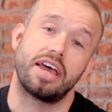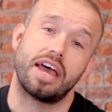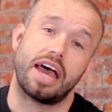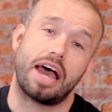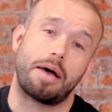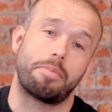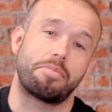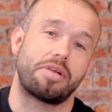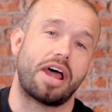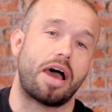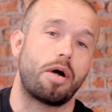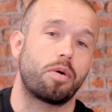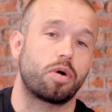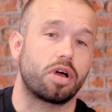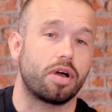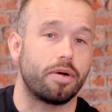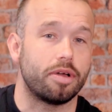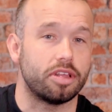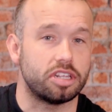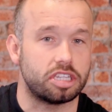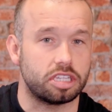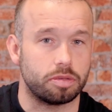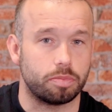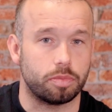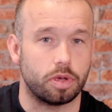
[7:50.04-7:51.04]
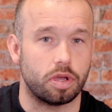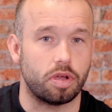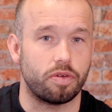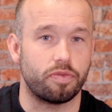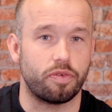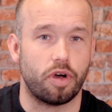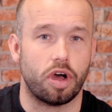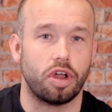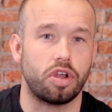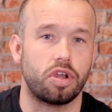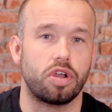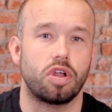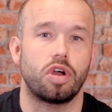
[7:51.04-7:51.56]
I'm now going to
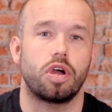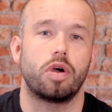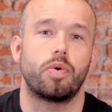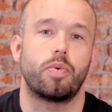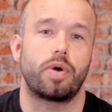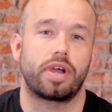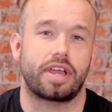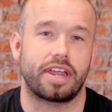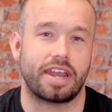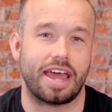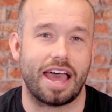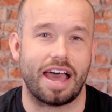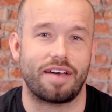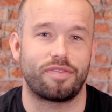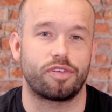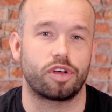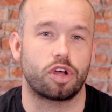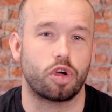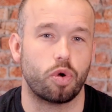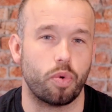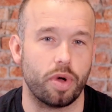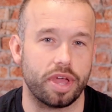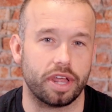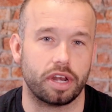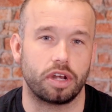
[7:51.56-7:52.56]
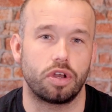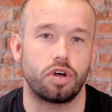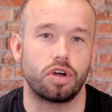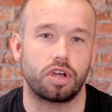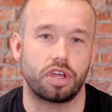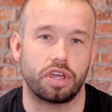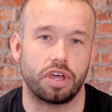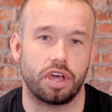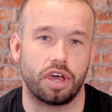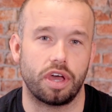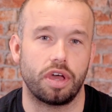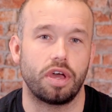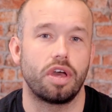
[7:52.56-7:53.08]
move on and we're going to have a quick
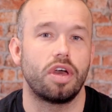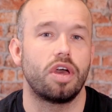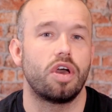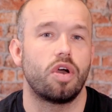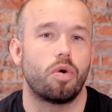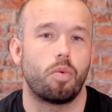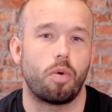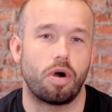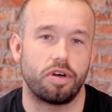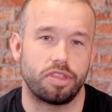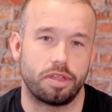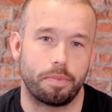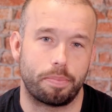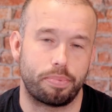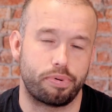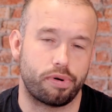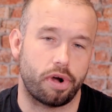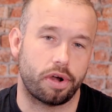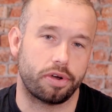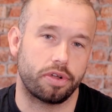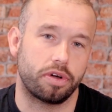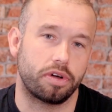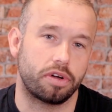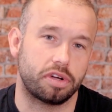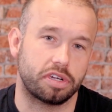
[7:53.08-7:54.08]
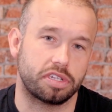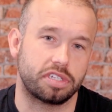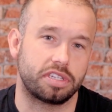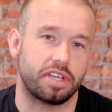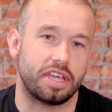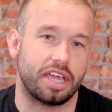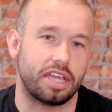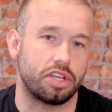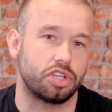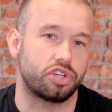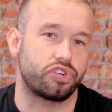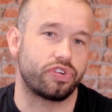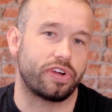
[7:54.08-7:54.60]
look at what the products,
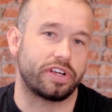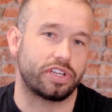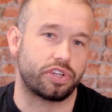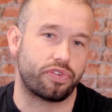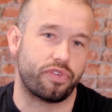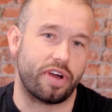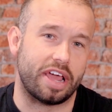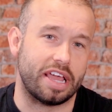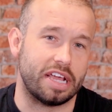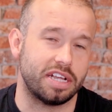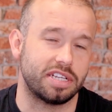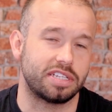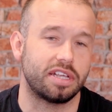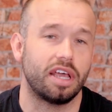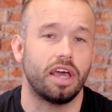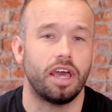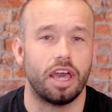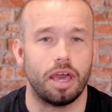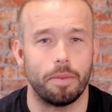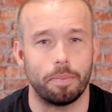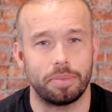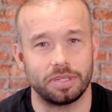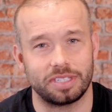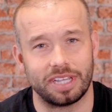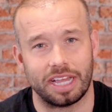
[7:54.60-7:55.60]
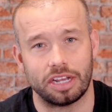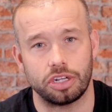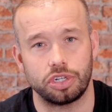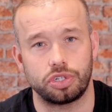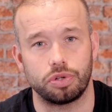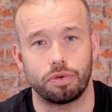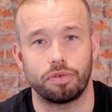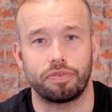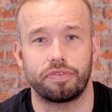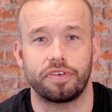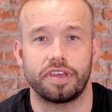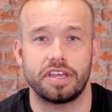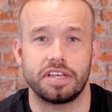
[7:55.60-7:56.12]
interest rates and
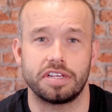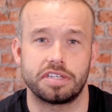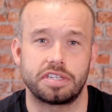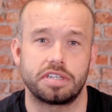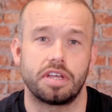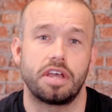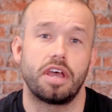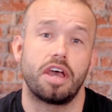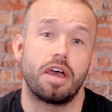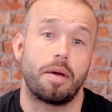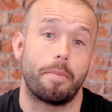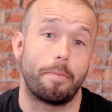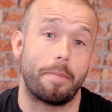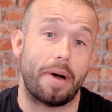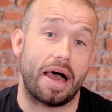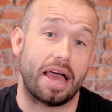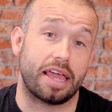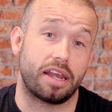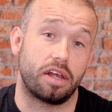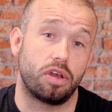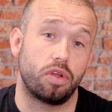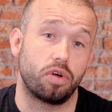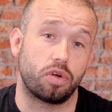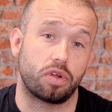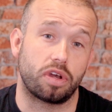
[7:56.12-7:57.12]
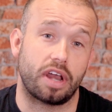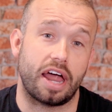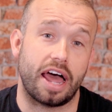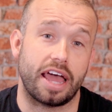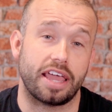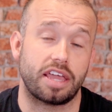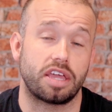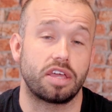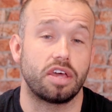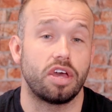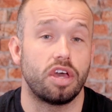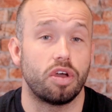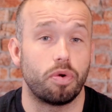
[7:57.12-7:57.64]
potential fees might look
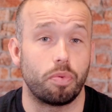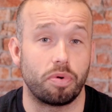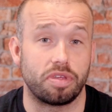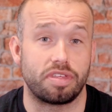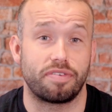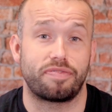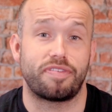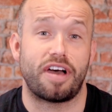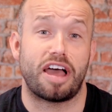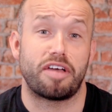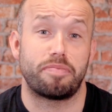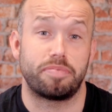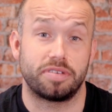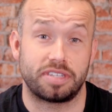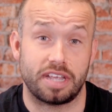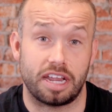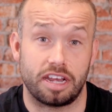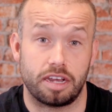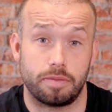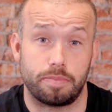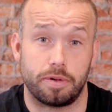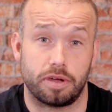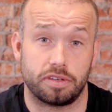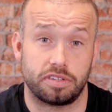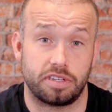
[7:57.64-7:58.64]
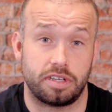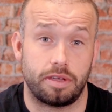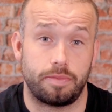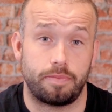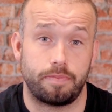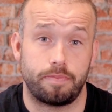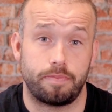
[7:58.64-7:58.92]
like with a 5% deposit.